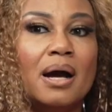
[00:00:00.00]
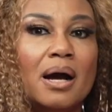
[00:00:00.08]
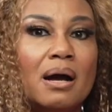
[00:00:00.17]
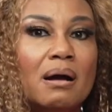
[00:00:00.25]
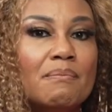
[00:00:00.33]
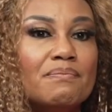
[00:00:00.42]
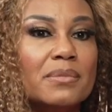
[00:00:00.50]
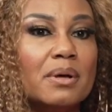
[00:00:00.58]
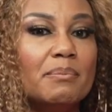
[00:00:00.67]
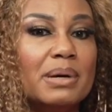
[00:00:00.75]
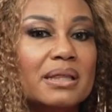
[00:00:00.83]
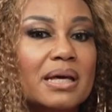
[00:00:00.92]

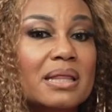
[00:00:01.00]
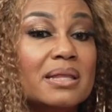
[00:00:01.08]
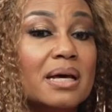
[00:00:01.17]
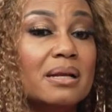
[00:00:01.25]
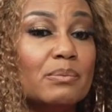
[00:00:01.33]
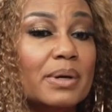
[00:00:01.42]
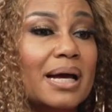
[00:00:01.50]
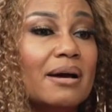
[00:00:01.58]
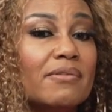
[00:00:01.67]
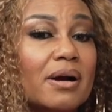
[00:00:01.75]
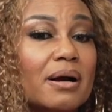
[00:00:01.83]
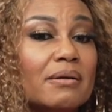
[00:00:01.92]
But then we
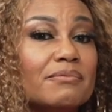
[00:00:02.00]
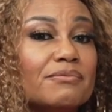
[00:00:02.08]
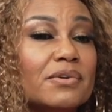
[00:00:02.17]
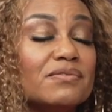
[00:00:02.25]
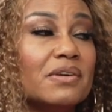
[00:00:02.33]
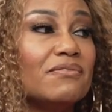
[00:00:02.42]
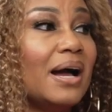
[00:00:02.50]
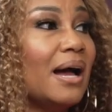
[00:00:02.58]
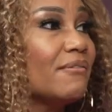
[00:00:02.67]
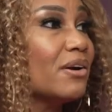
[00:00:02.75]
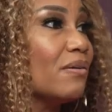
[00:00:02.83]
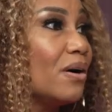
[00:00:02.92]
have our
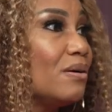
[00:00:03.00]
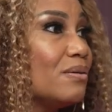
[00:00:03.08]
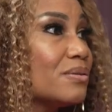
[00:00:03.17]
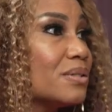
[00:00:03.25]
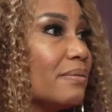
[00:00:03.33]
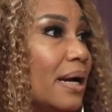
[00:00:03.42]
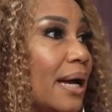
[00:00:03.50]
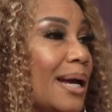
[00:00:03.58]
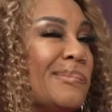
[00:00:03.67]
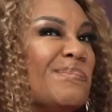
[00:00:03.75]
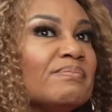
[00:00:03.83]
55-year-olds, right?